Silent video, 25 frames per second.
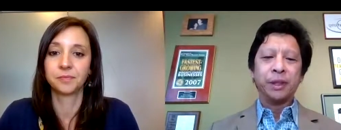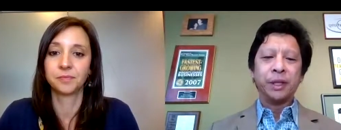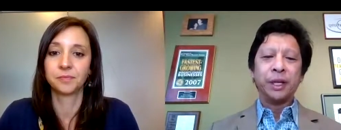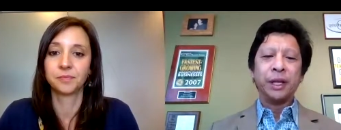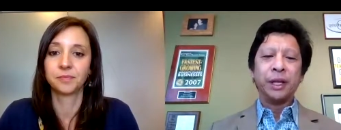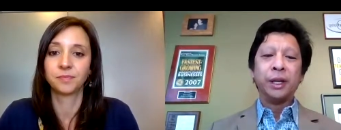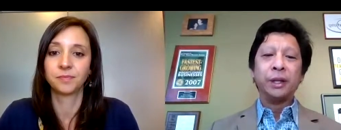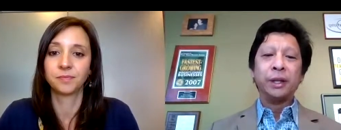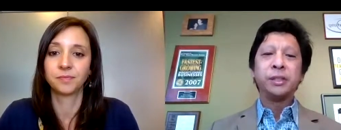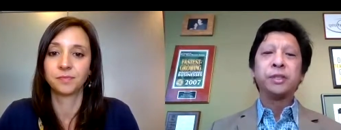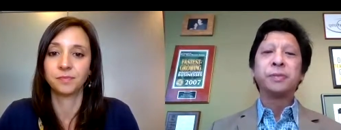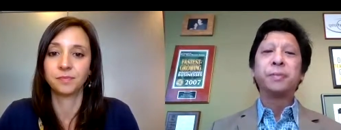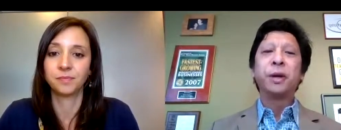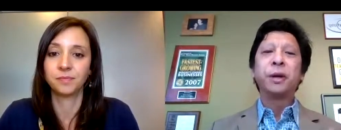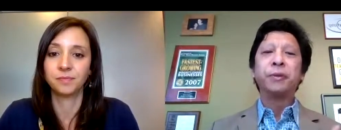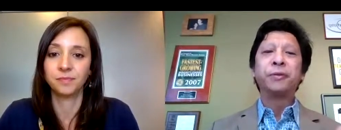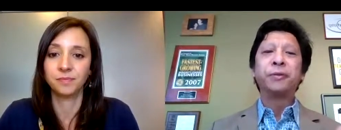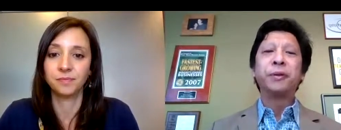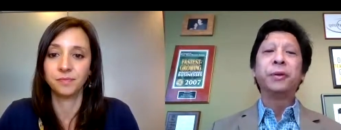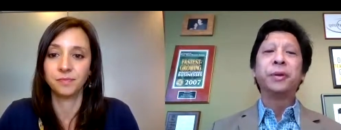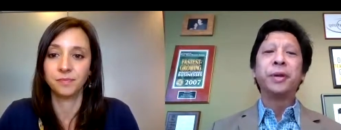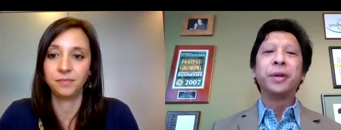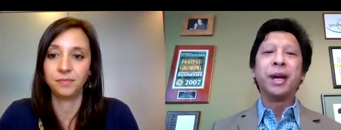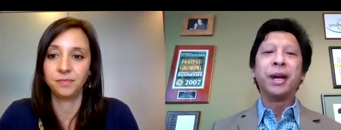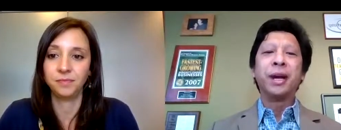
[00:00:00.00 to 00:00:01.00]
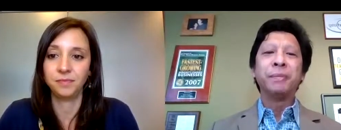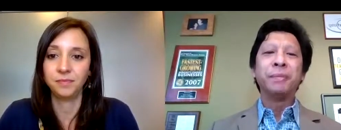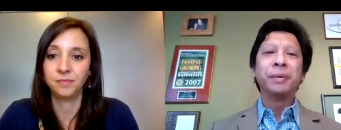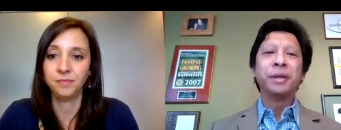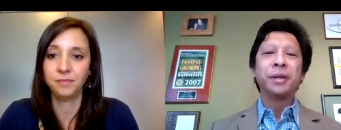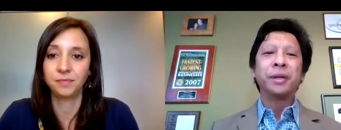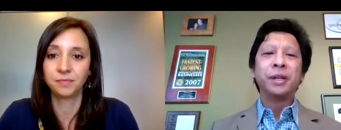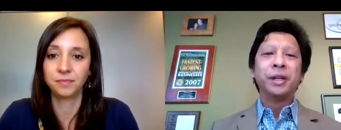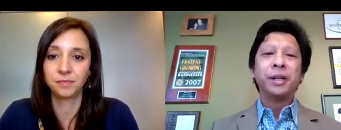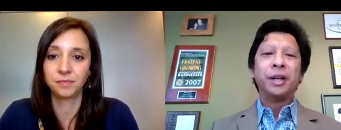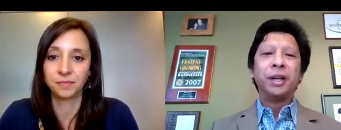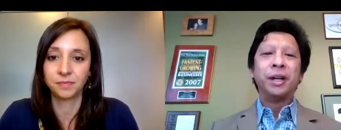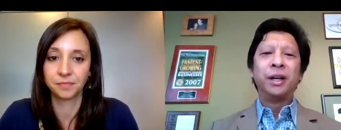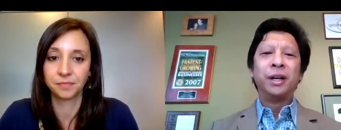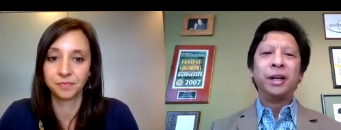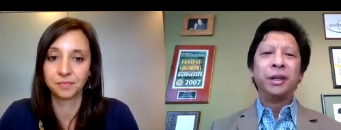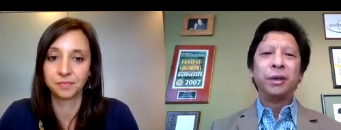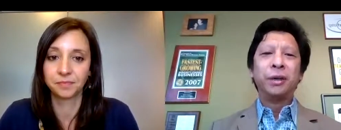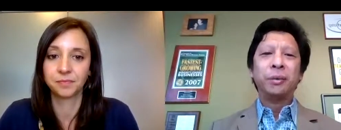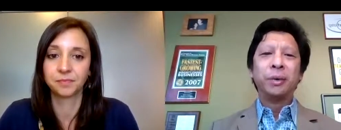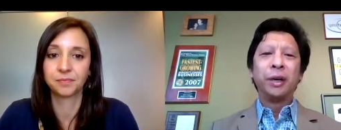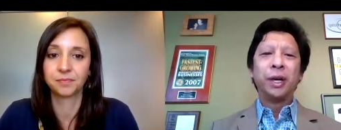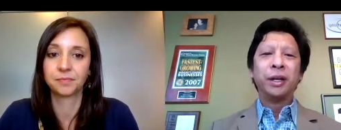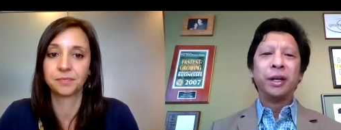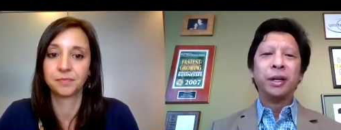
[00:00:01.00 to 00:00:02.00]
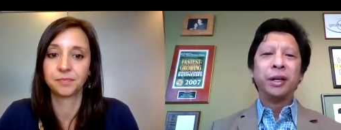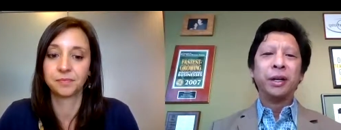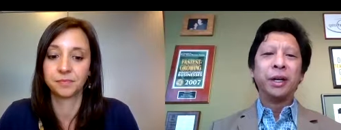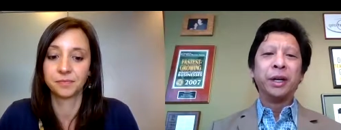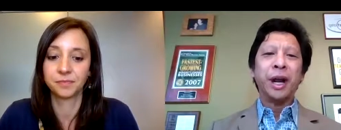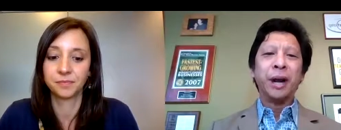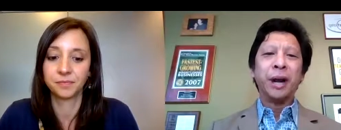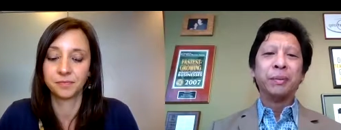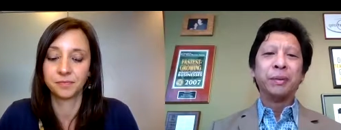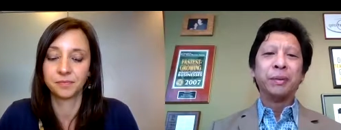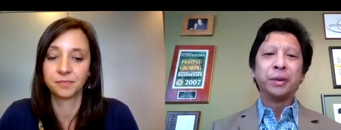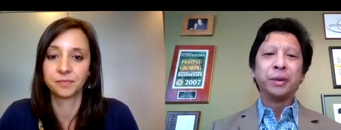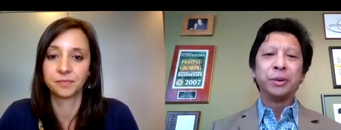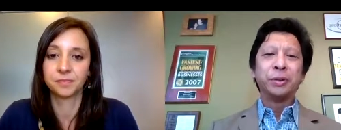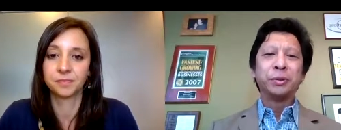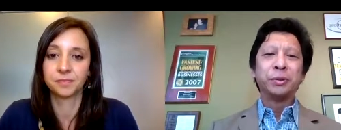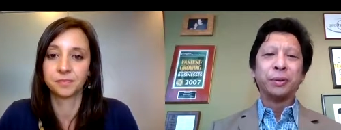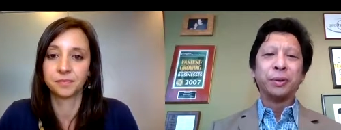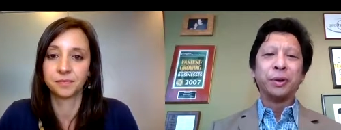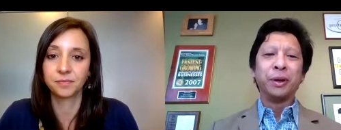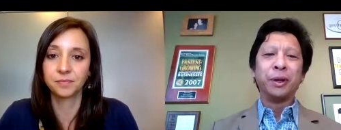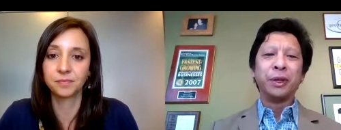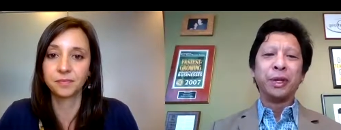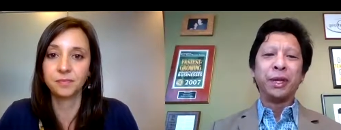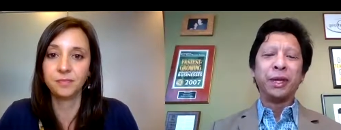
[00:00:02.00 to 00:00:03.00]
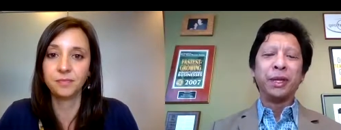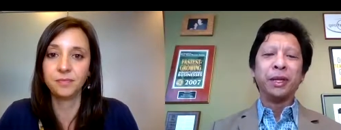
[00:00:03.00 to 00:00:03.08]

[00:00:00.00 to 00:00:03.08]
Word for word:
Speaker 1: a smartphone app uh, that ran on Apple and Droid,